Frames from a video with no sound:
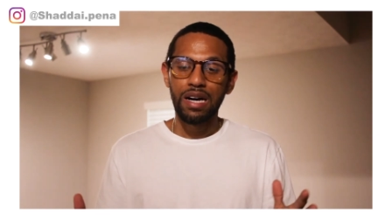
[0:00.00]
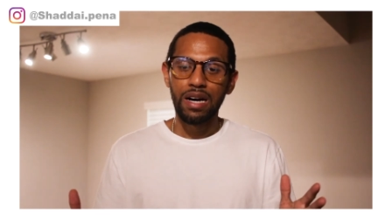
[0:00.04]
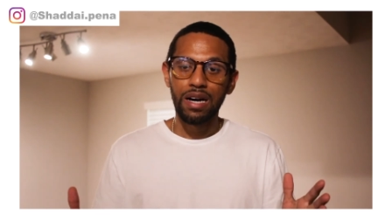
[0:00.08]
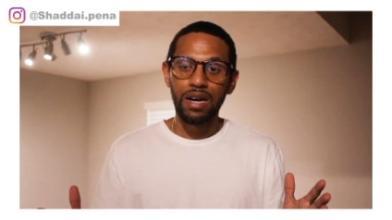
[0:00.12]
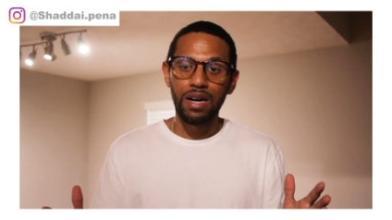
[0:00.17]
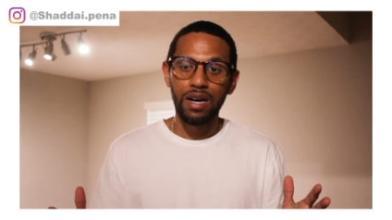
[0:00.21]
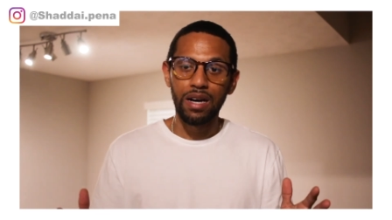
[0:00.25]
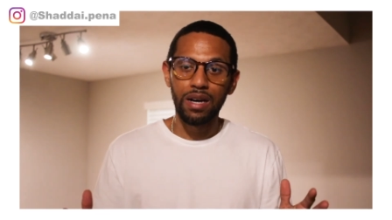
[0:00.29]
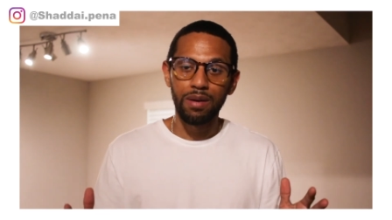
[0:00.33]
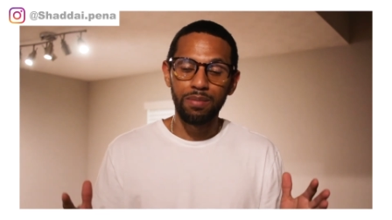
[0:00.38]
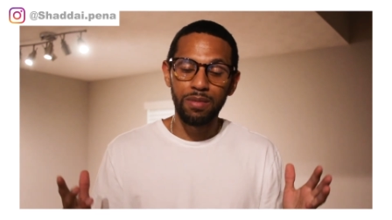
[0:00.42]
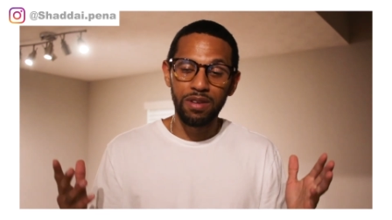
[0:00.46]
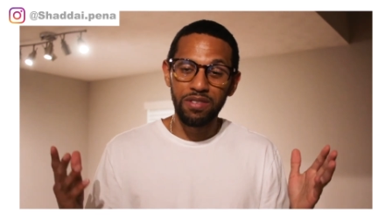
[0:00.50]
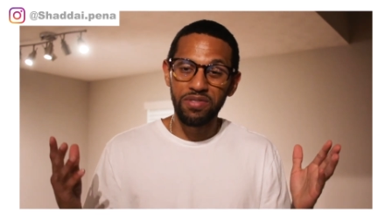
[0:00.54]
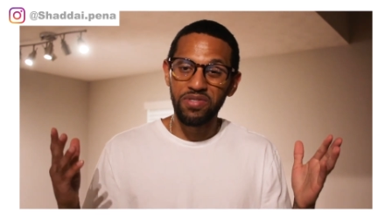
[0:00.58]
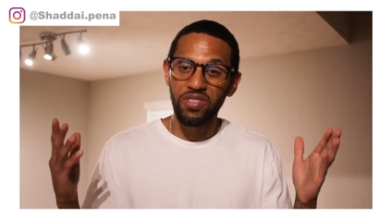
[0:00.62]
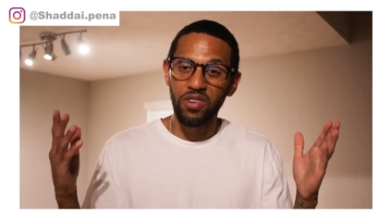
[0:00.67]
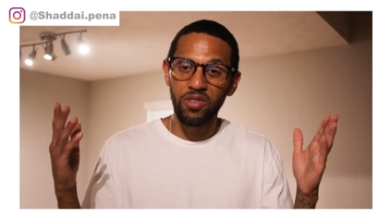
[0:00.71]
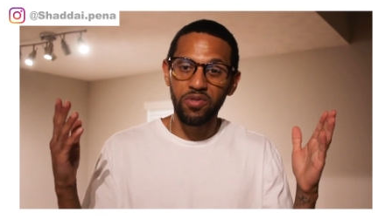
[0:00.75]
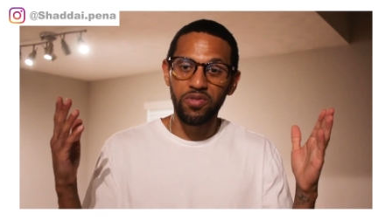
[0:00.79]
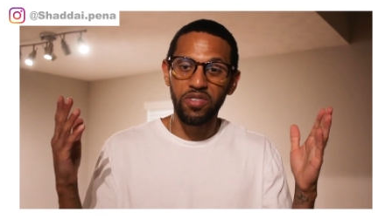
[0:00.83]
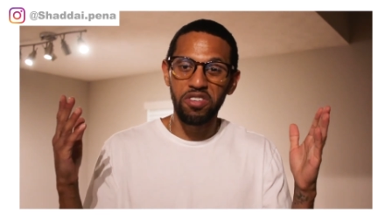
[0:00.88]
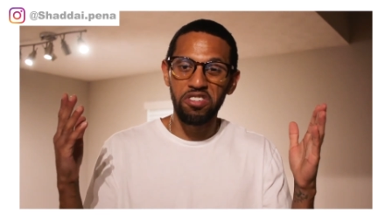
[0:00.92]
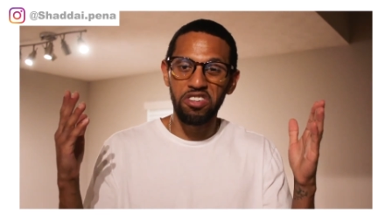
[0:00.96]
uh, I mean,
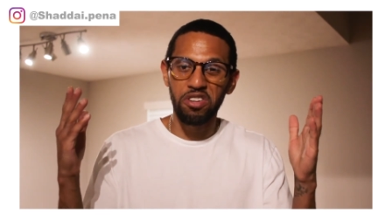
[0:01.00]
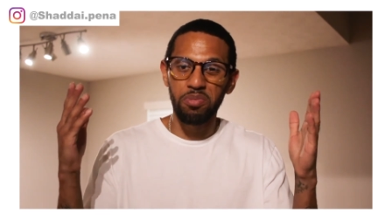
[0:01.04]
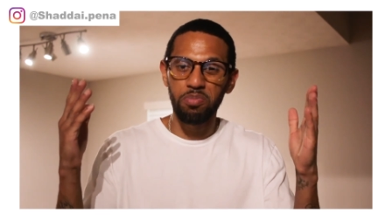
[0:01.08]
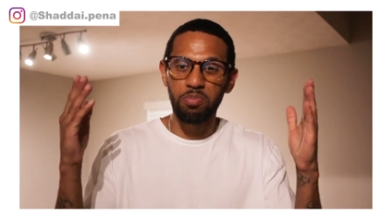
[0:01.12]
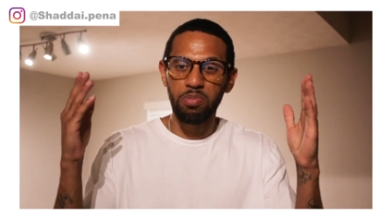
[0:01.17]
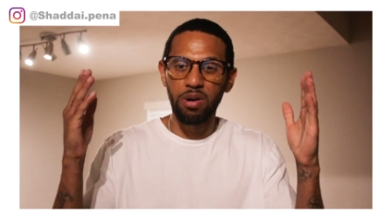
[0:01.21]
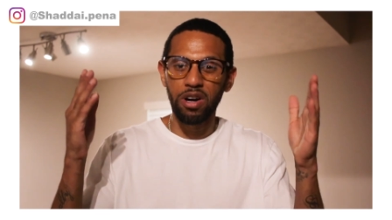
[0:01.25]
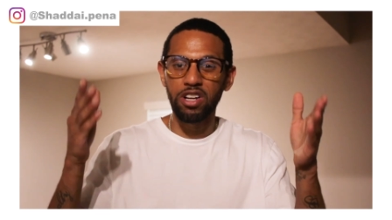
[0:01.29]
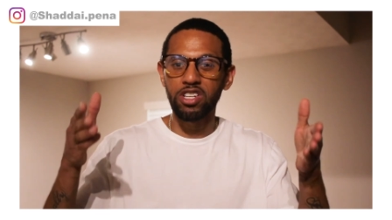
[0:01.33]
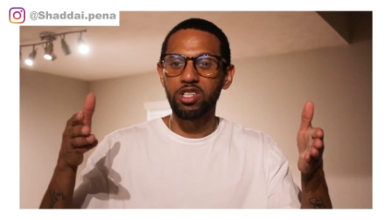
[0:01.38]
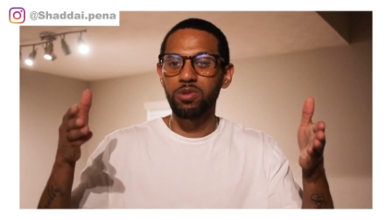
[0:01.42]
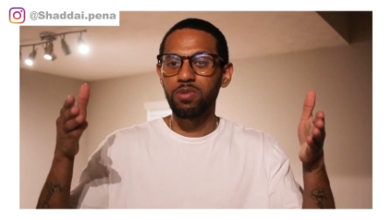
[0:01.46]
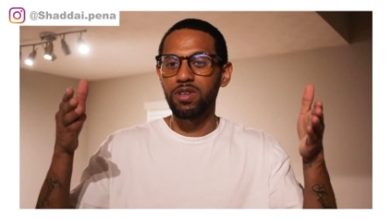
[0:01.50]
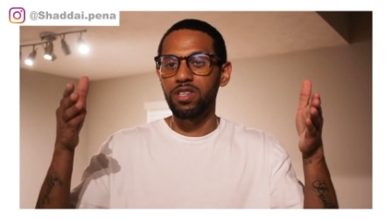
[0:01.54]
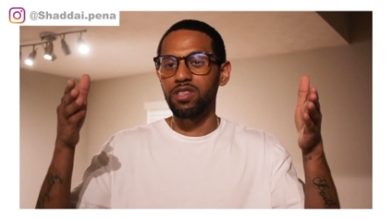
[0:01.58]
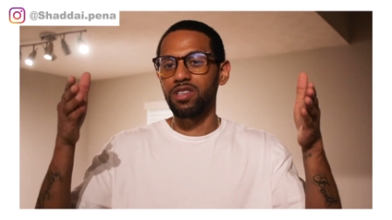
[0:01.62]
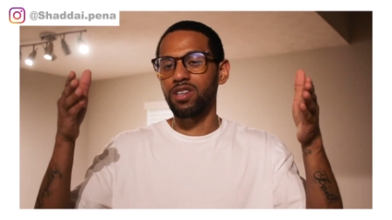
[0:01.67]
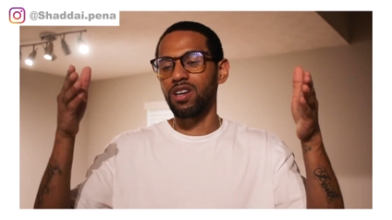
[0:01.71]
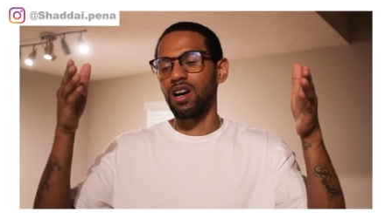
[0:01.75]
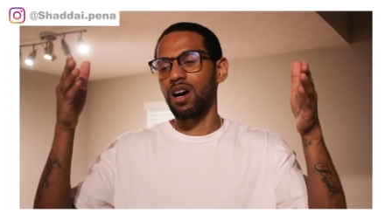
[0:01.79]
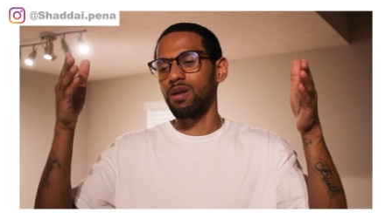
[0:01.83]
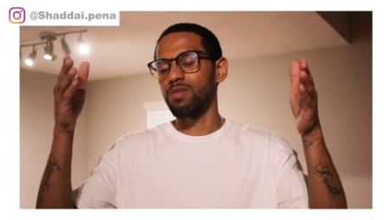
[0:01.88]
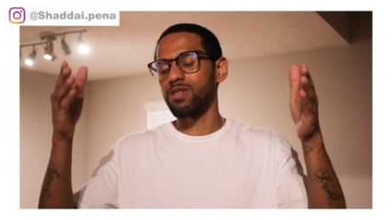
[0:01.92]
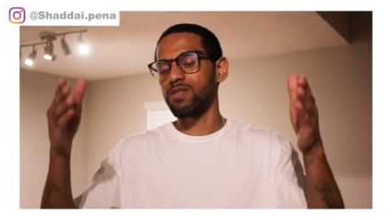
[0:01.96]
feel free to punch me in the
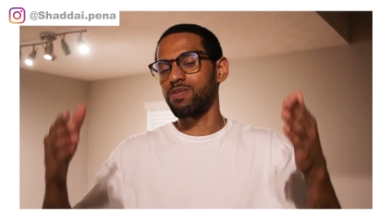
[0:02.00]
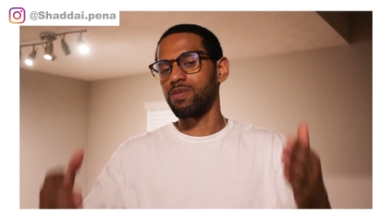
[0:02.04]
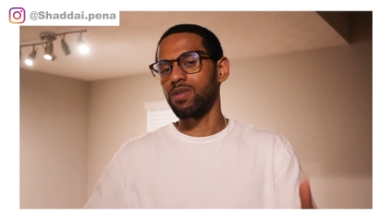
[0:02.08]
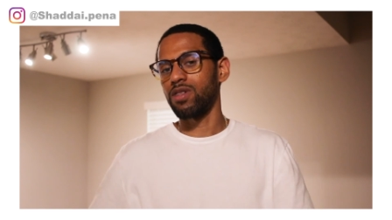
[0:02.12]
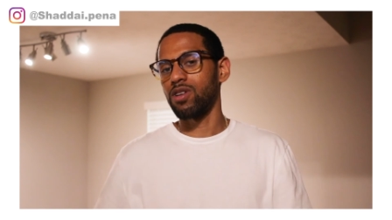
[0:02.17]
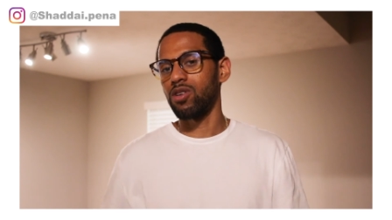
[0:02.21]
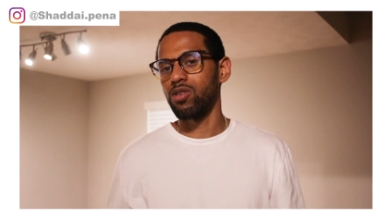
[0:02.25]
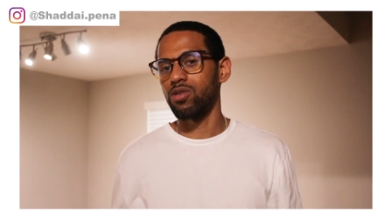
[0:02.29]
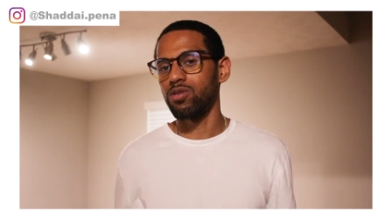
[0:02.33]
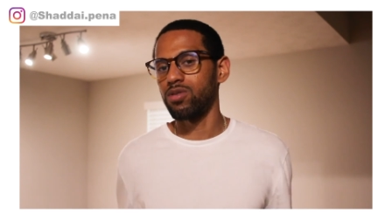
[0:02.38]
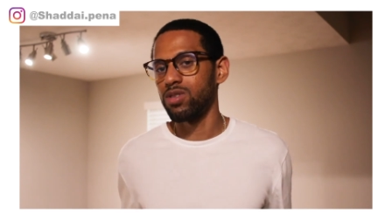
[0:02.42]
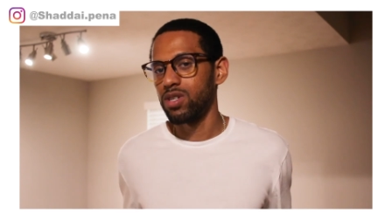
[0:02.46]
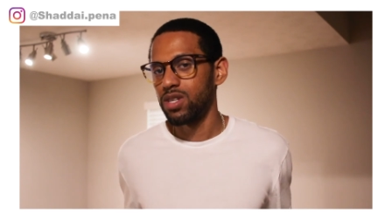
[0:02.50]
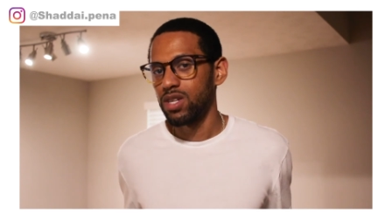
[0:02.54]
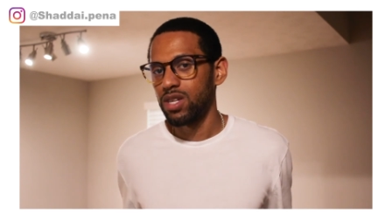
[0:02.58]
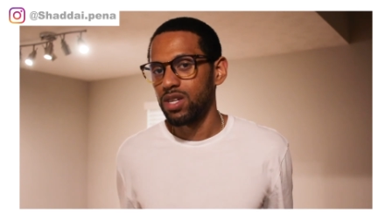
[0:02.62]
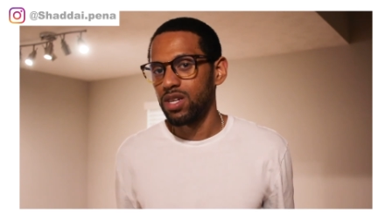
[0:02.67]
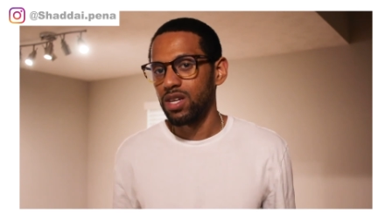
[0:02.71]
comments below.